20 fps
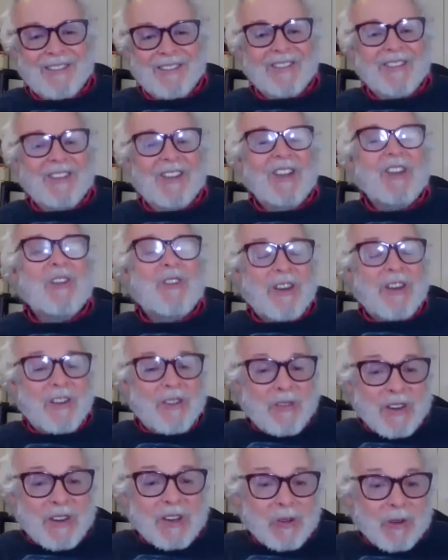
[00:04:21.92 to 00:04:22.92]
these
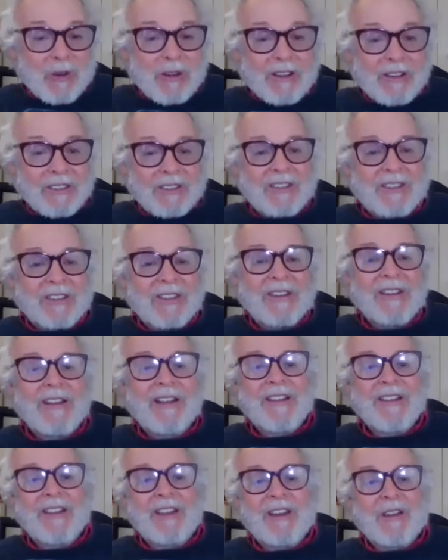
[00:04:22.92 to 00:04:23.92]
individuals
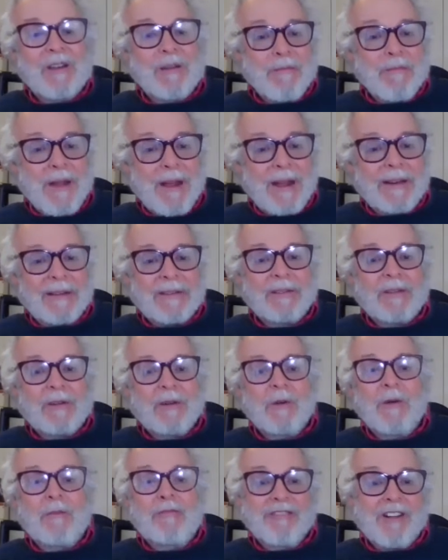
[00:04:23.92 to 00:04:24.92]
that he met
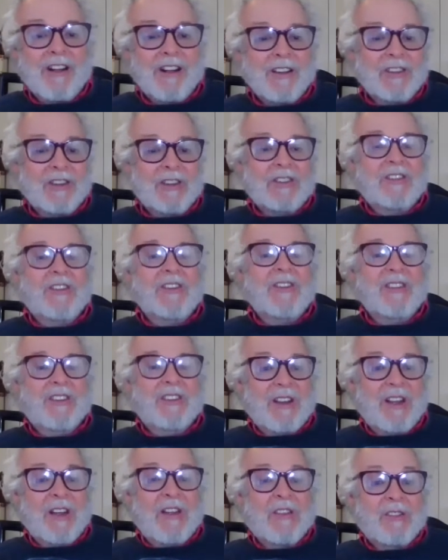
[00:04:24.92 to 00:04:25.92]
who were processing the
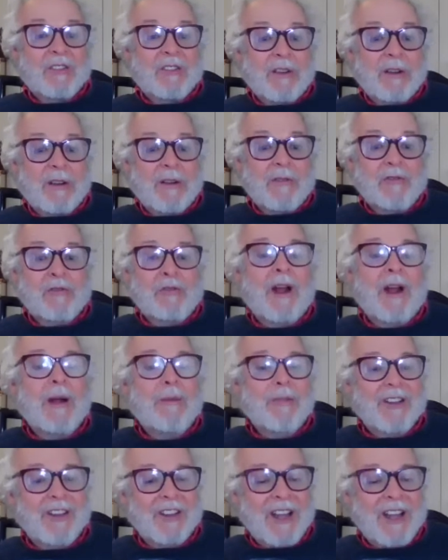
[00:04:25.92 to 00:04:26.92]
deaths of
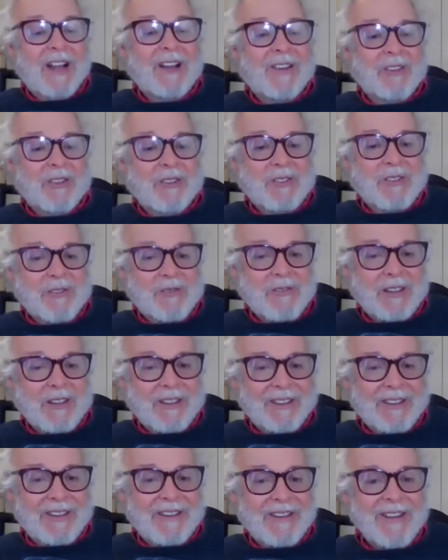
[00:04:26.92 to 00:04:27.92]
tribal elders,
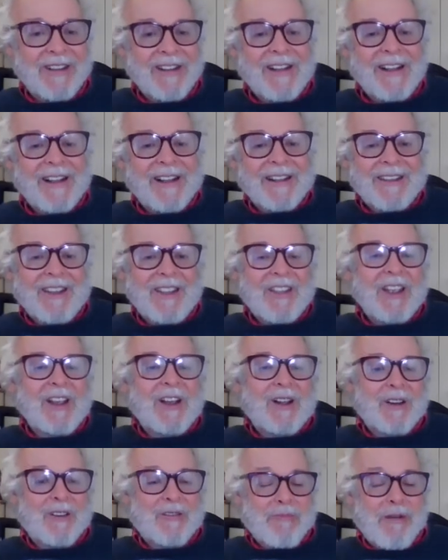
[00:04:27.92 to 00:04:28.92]
really, than they
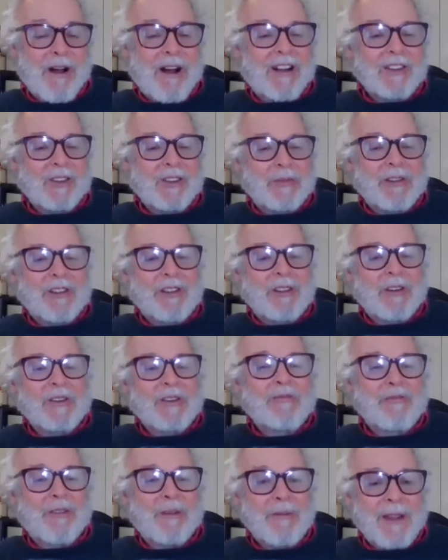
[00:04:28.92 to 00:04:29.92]
could have possibly
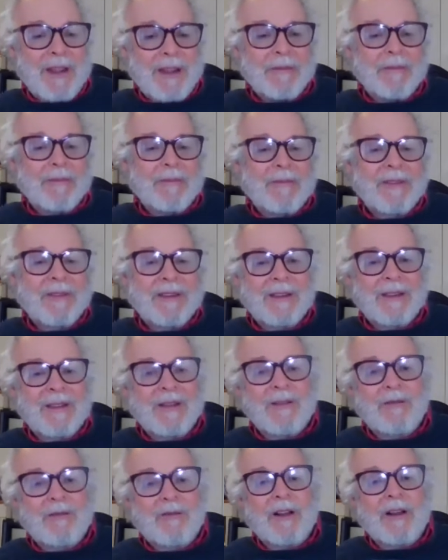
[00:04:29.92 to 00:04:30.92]
learned from him,
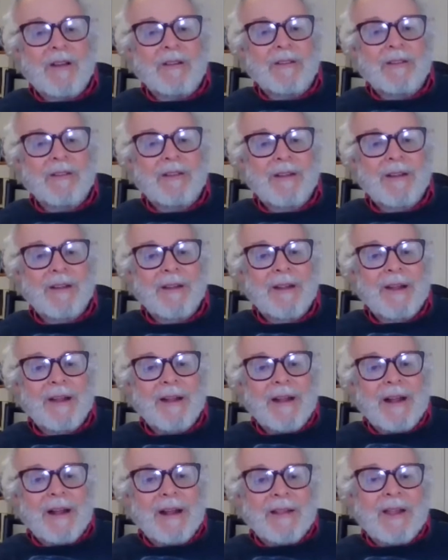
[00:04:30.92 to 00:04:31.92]
he felt.
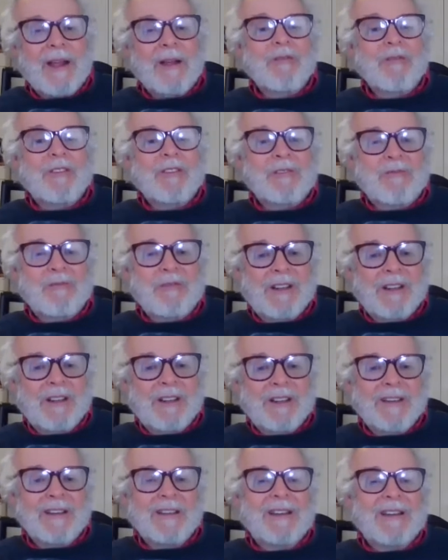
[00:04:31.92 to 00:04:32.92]
And that was
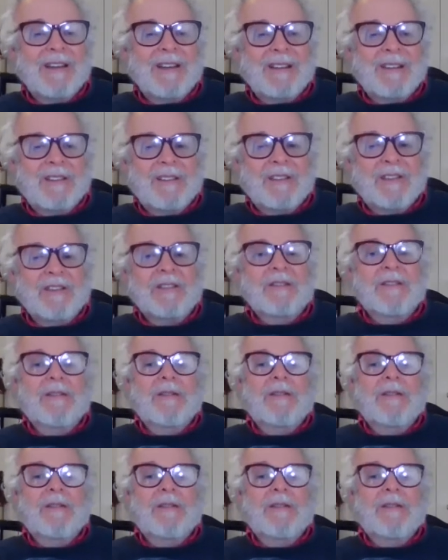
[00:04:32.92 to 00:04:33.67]
really his